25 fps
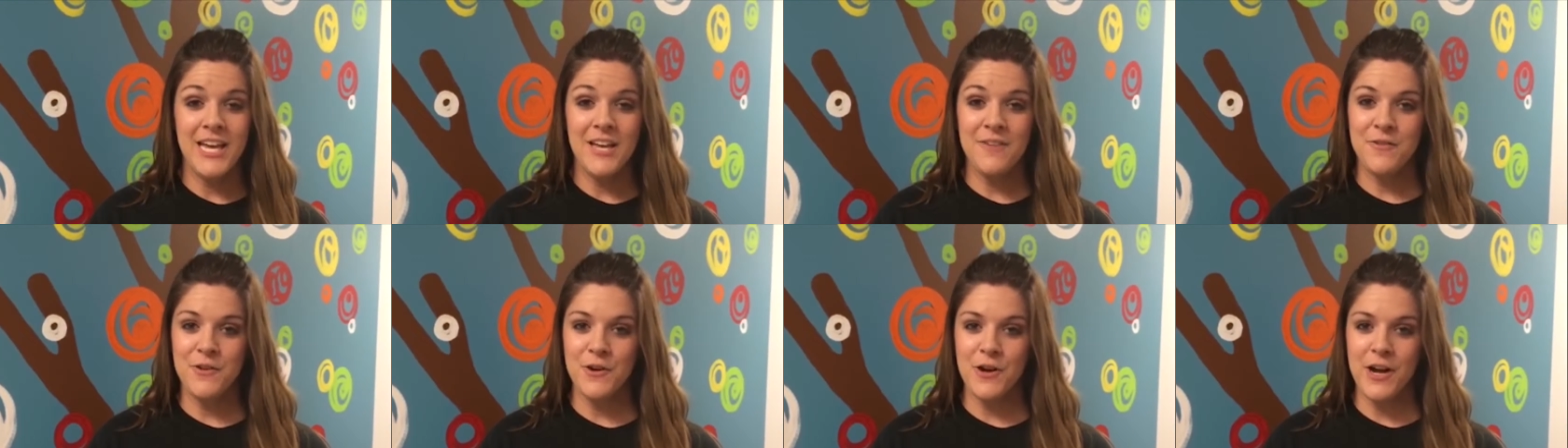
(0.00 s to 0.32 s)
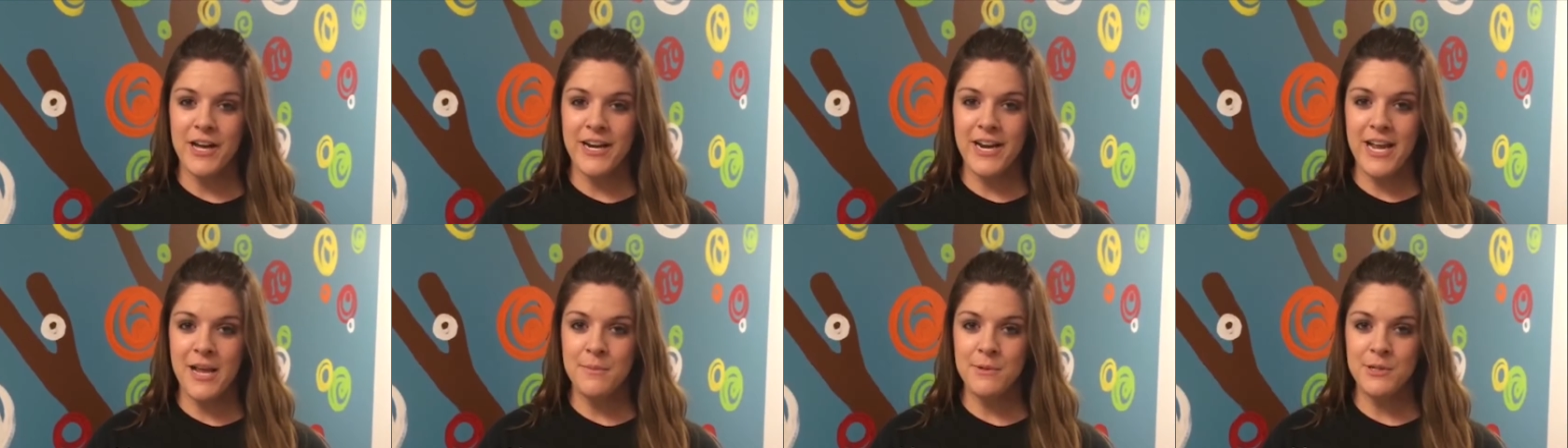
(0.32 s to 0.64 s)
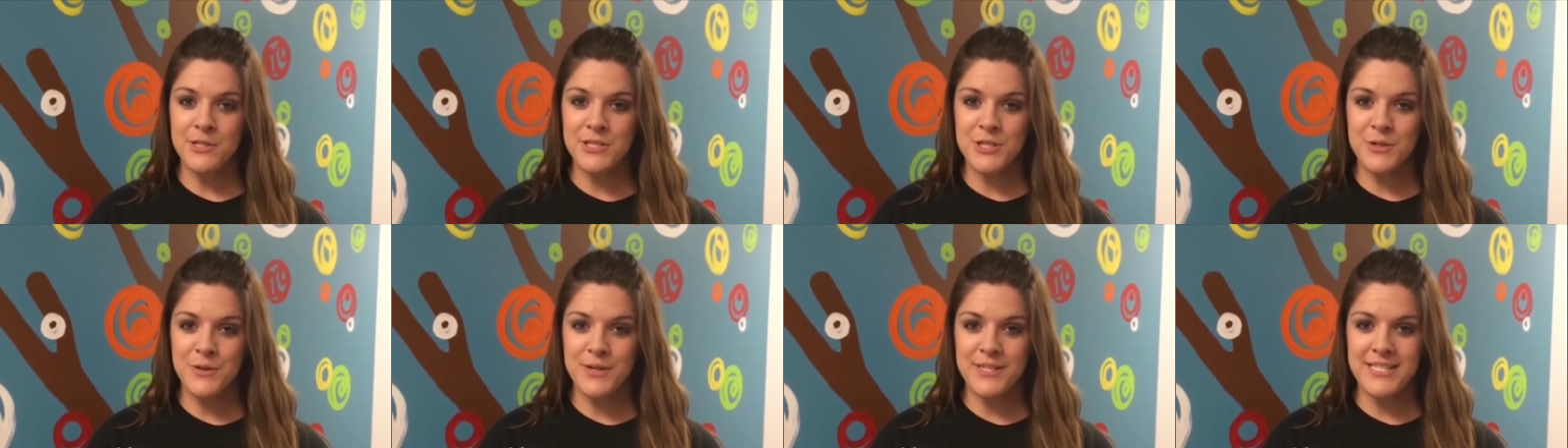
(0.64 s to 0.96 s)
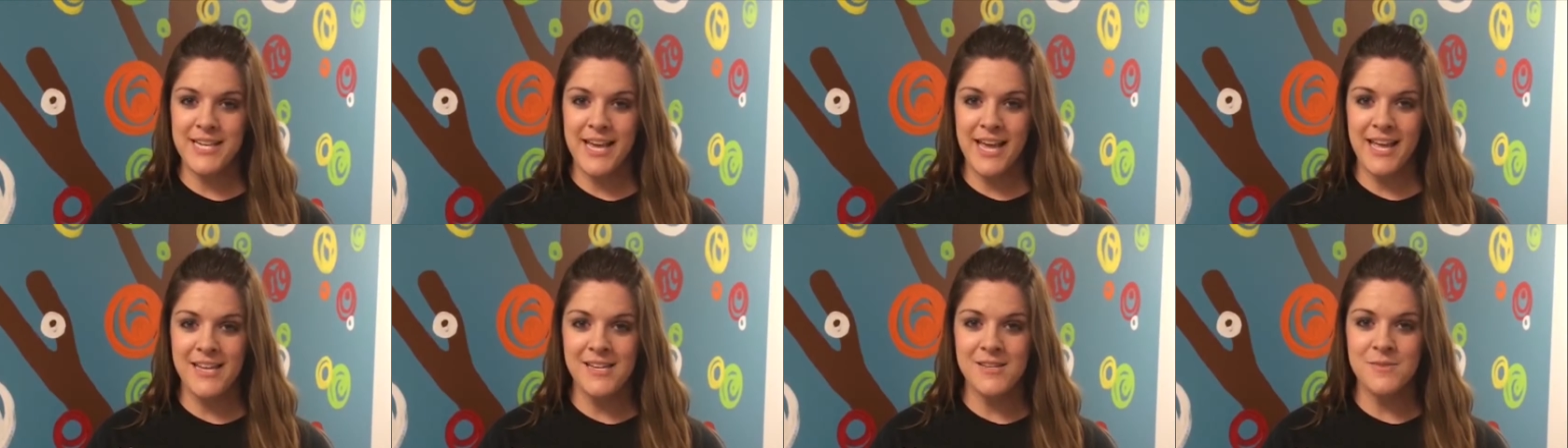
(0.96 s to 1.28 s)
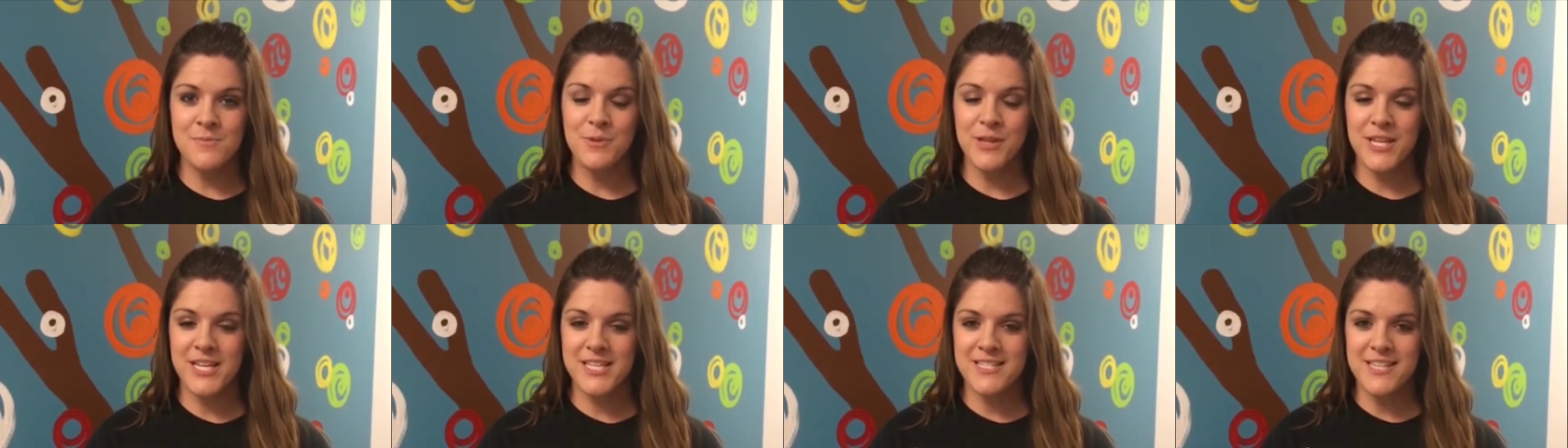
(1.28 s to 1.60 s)
If you're unable to attend,
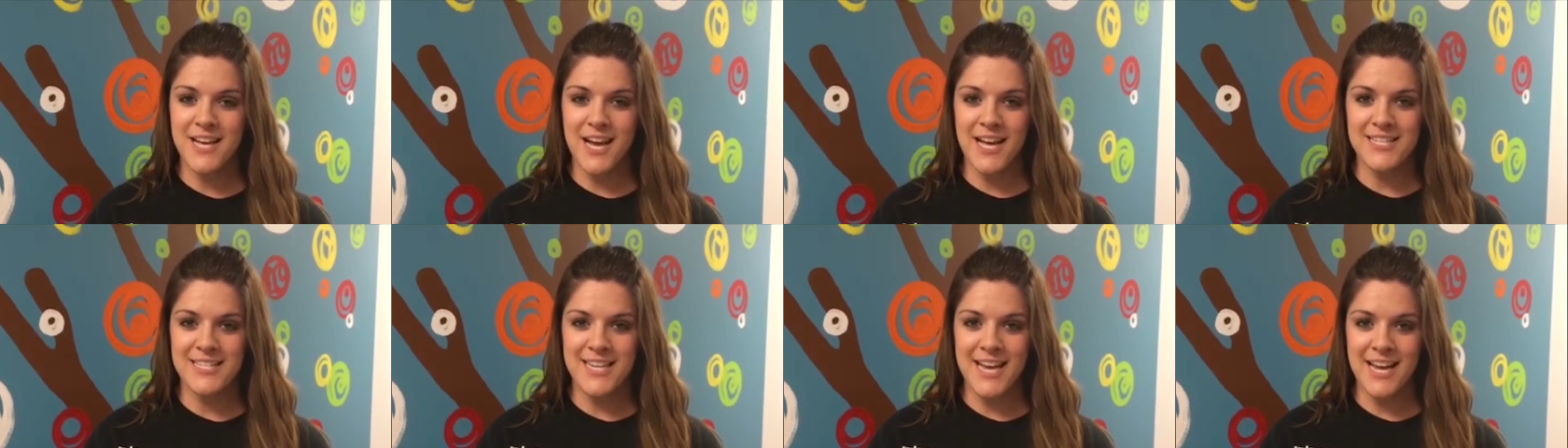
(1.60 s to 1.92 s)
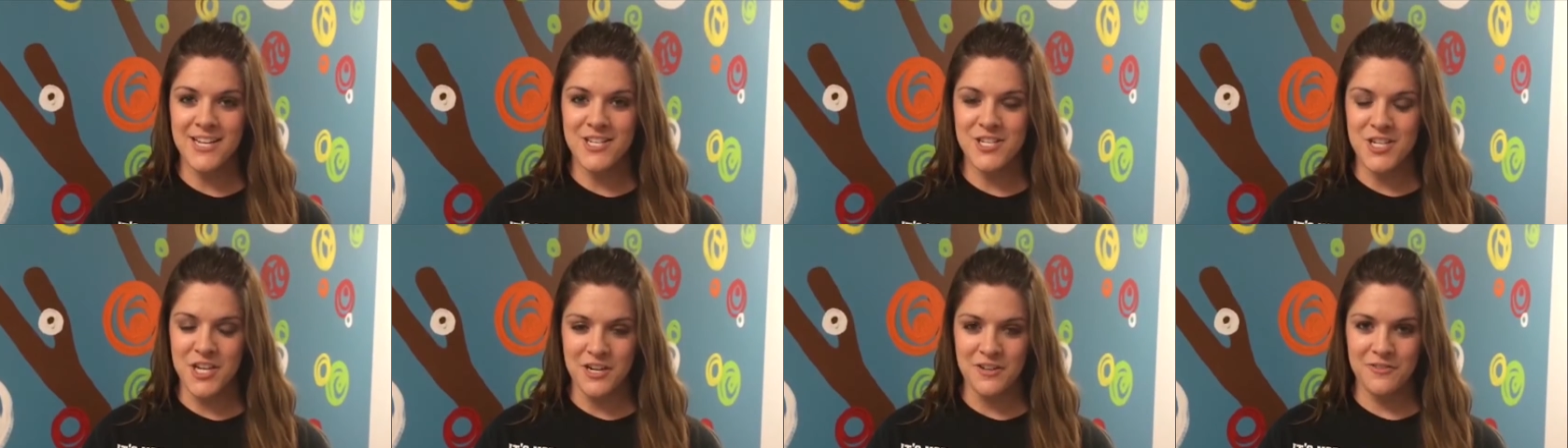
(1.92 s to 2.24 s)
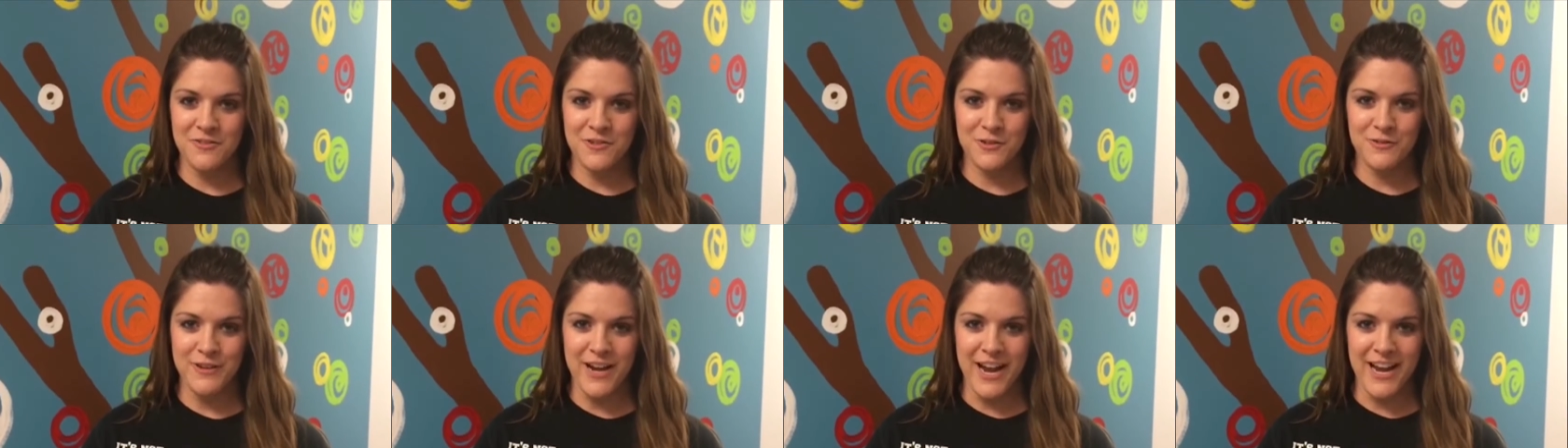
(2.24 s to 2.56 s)
please contact Jennifer